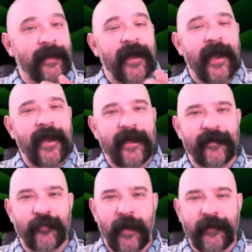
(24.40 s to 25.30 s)
heading into
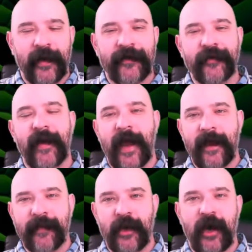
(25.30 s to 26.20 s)
2022
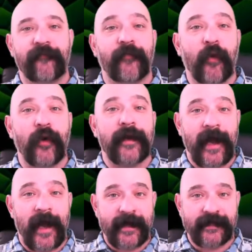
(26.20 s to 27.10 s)
and beyond for
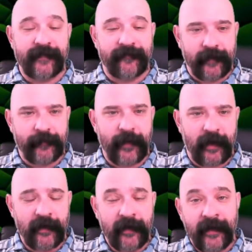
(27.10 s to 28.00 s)
Dynasty
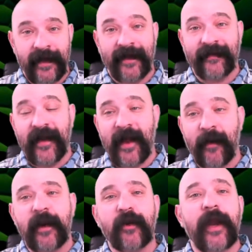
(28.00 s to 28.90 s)
Football. And today
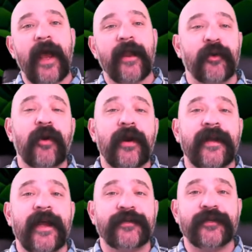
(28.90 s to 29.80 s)
we are going to turn our
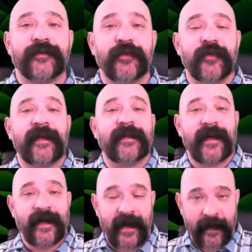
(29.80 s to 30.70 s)
attention to the
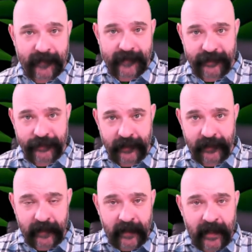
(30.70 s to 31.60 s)
tight end position,
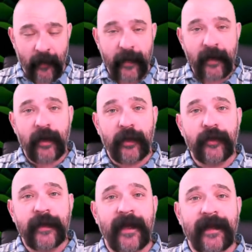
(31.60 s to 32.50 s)
and we're going to
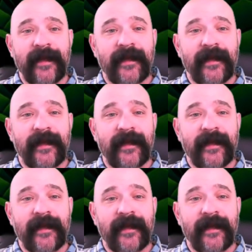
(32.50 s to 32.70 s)
look at